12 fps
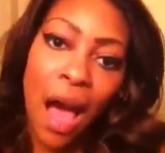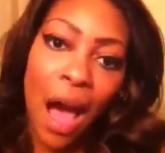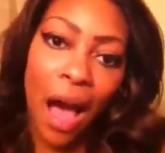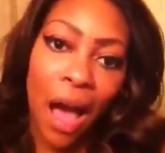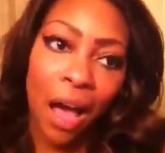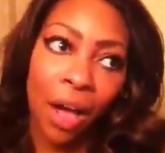
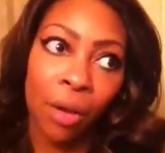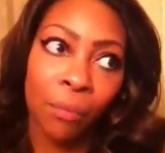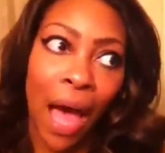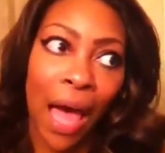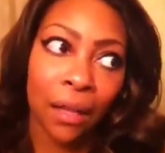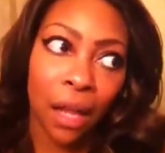
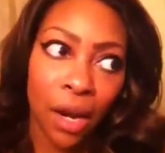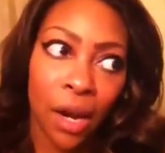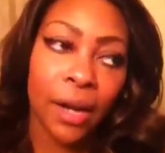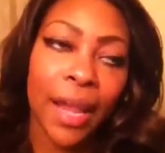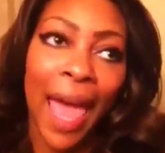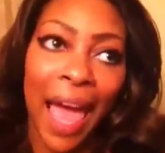um, i
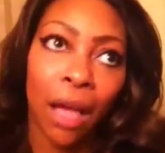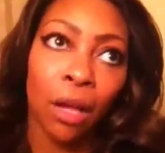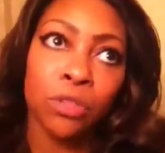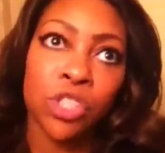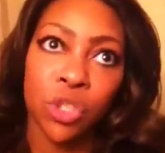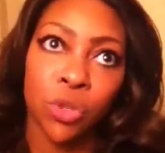learned
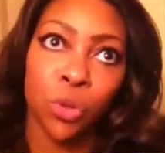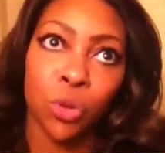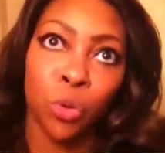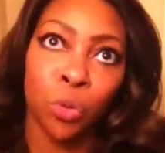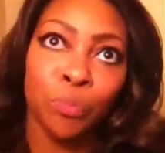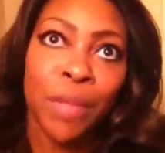how
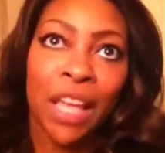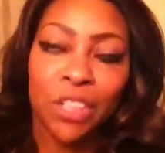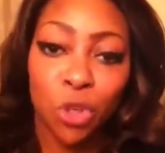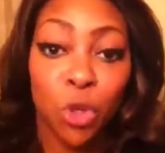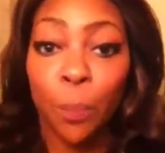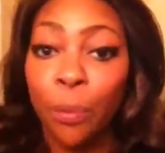to
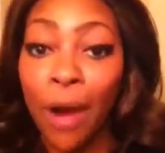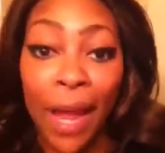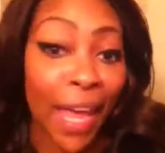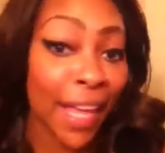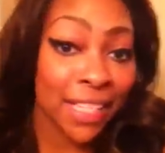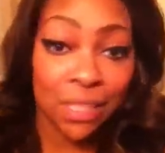do the
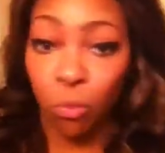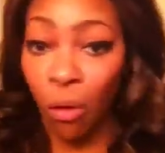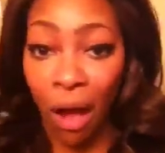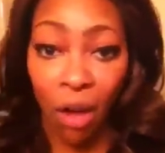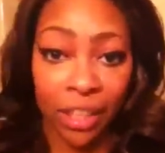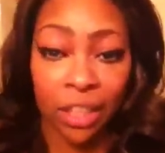praise
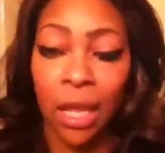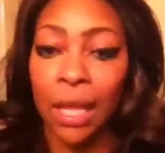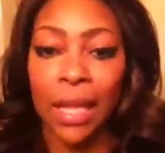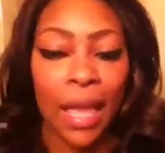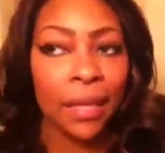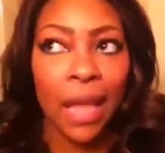walk and
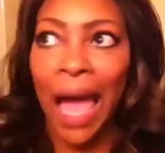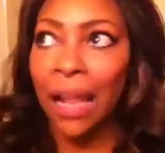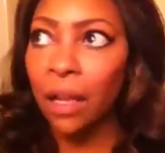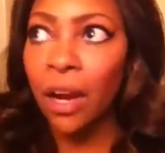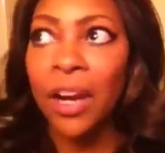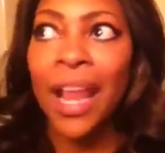and I
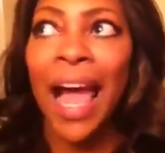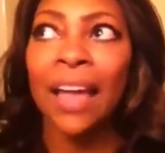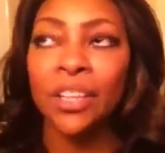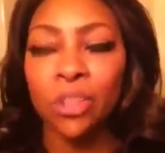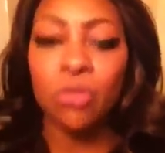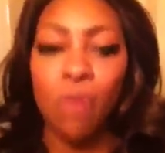learned
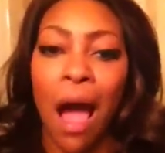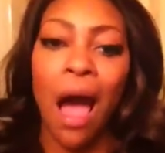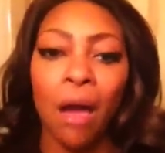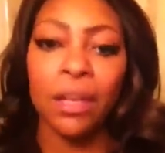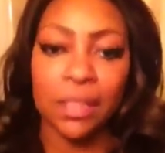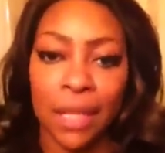how to do
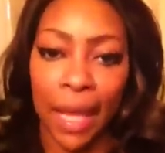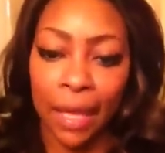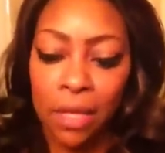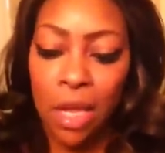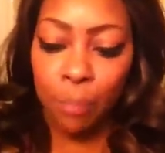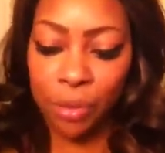all of
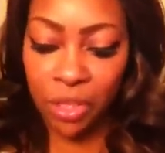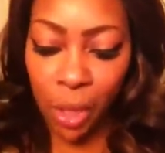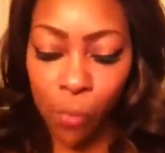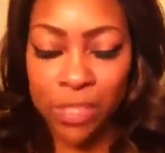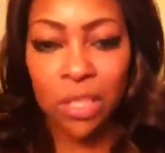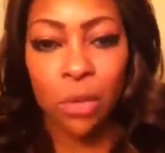that, but
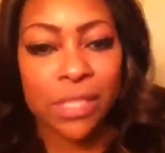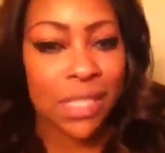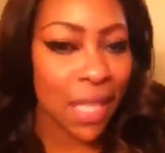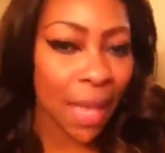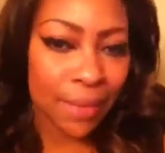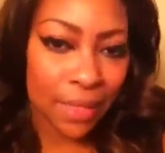there was no
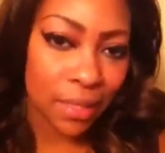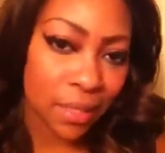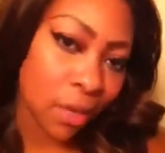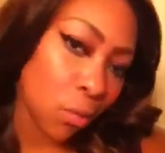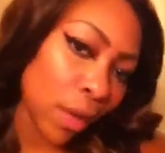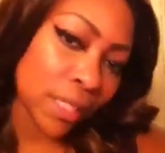
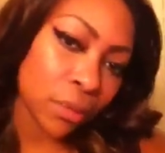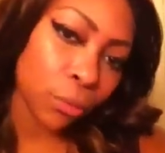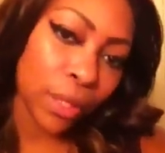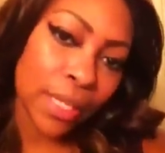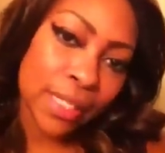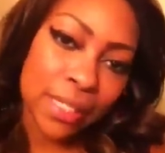substance. It wasn't
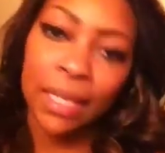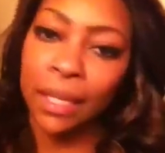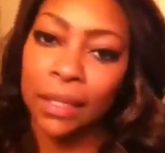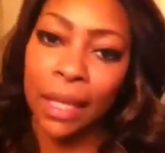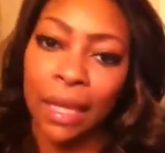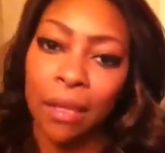really
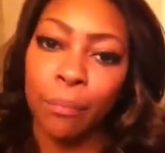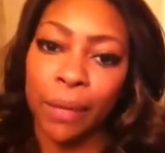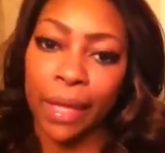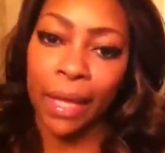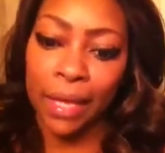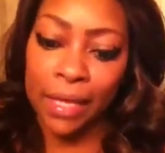sinking in
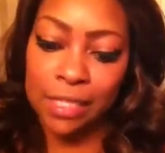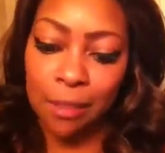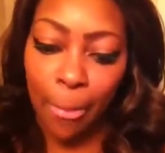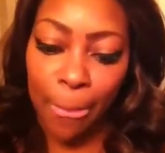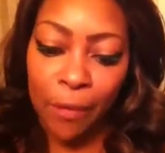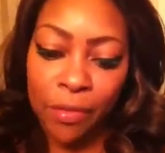because
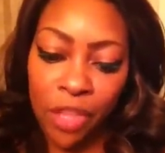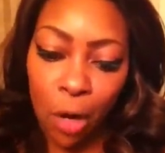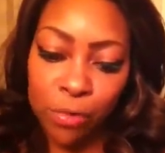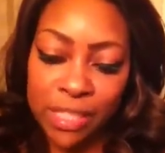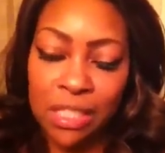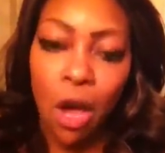
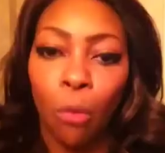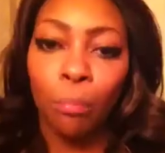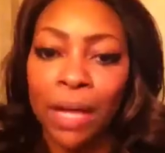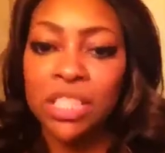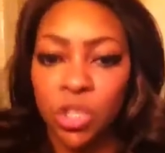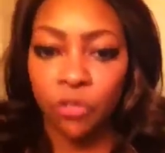there was so
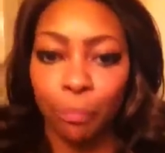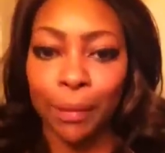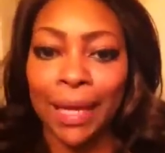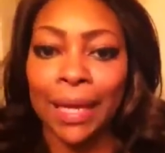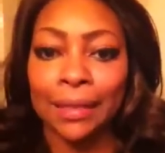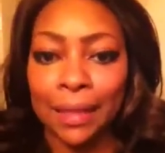much of
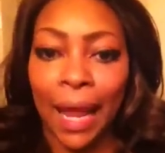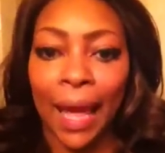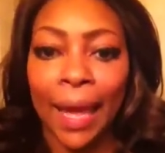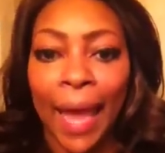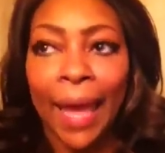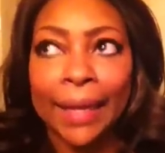me that
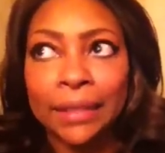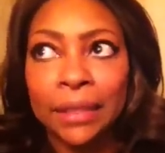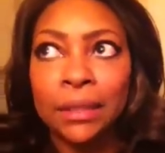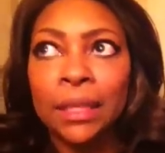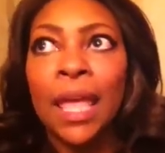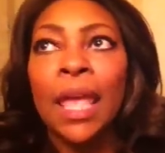I
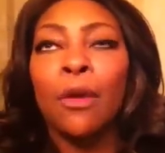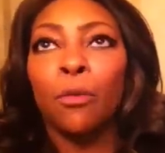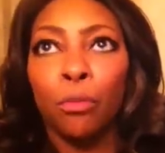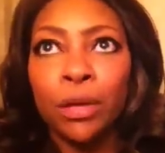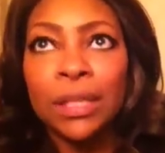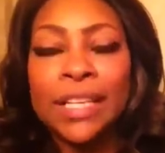hadn't
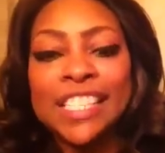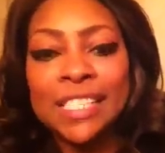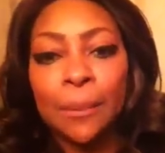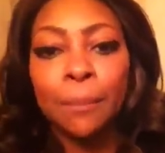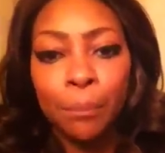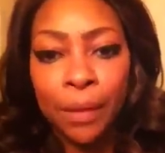really
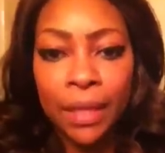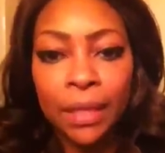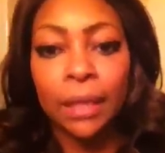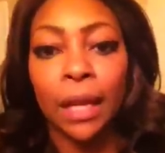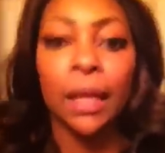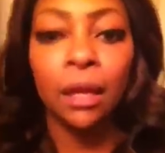
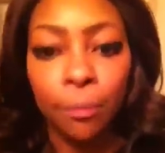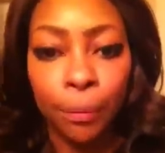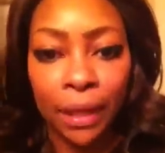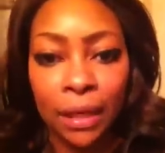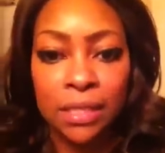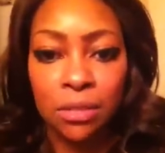submitted and
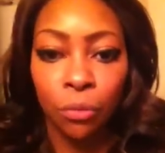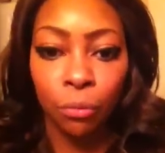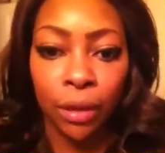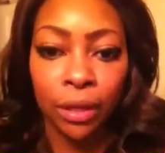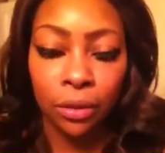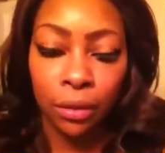completely
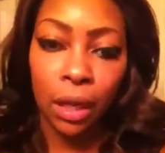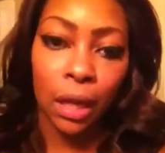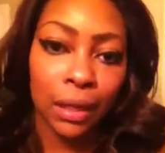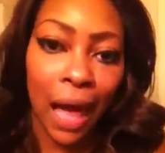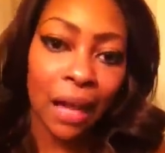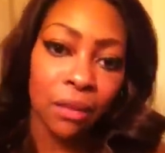surrendered. A
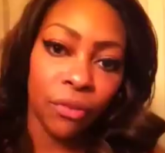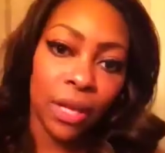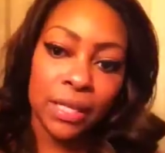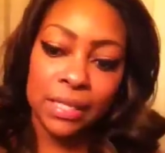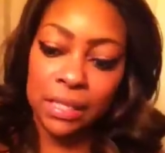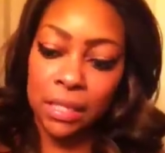lot of
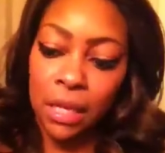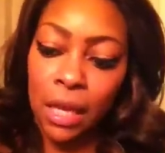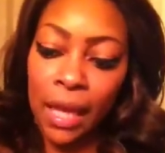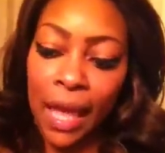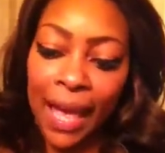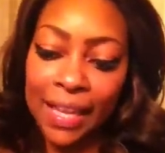us
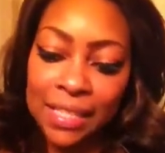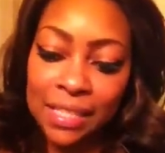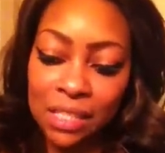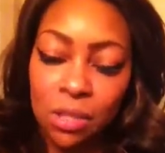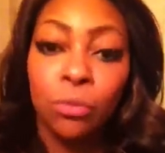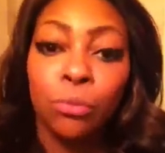
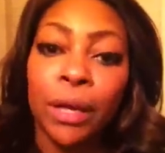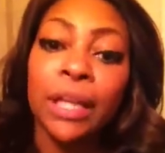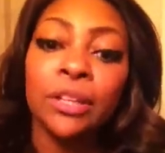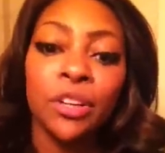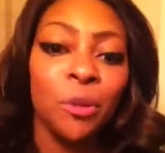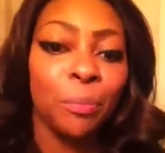
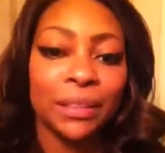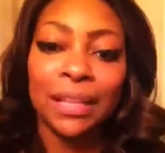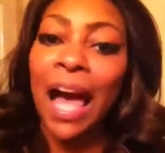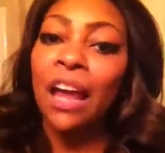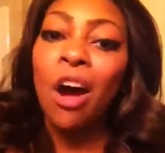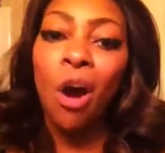surrender, but
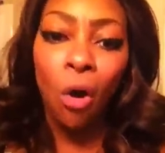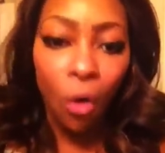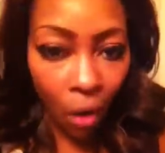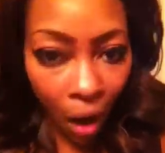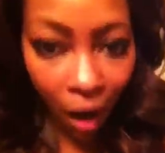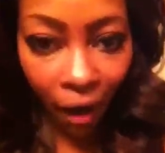not
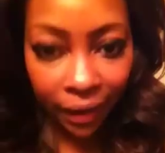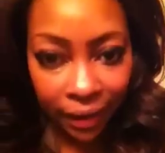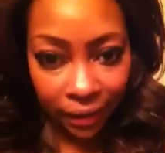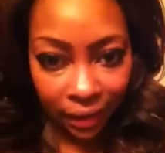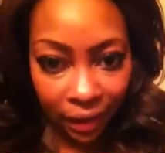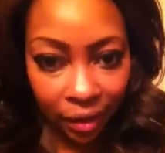
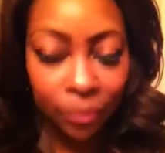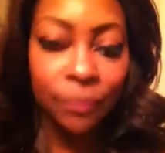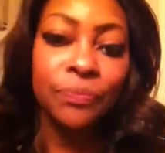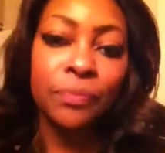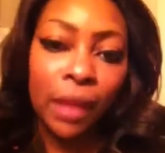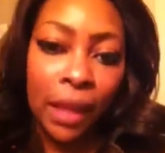wholeheartedly.
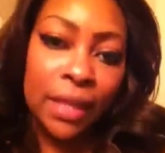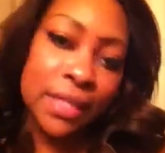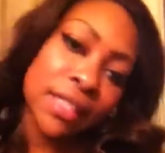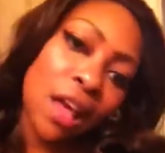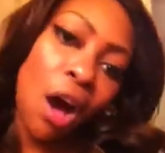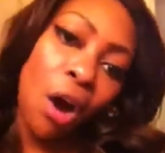
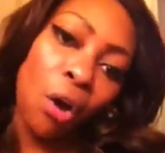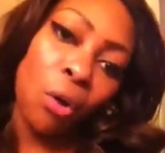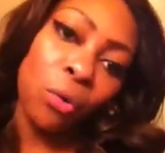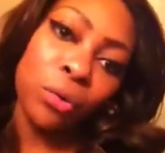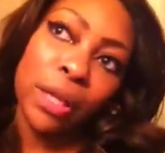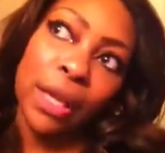
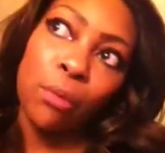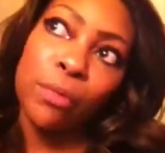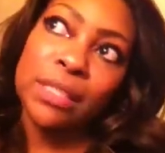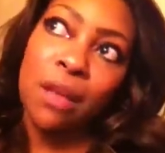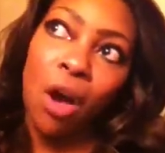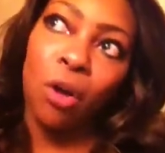So it
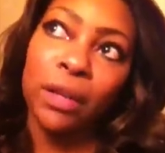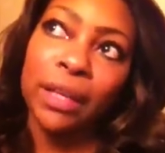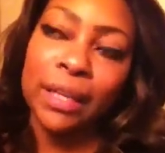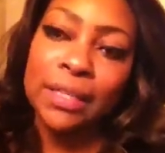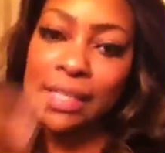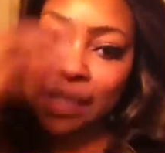was
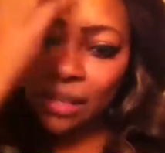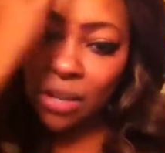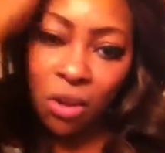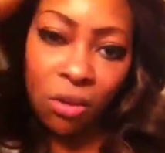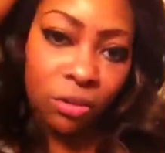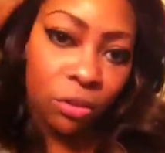only
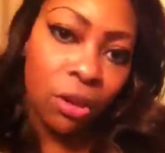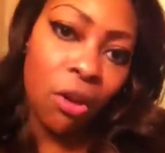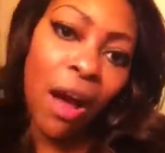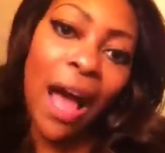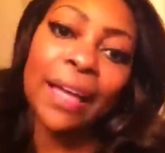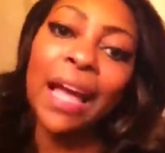until, you
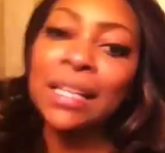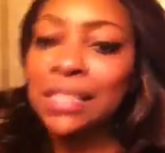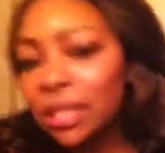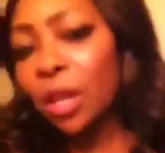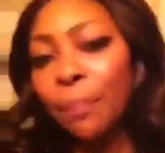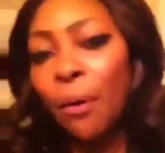know, I got
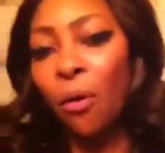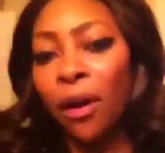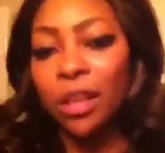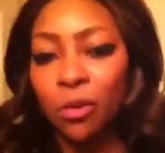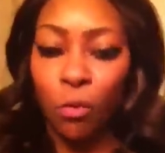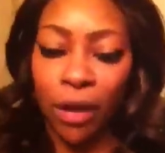to the
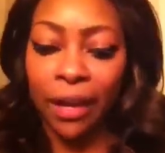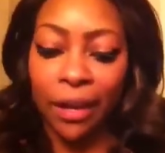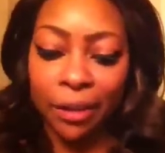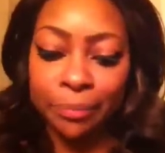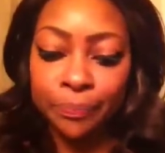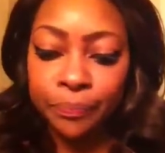point
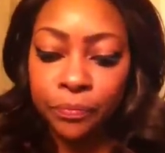where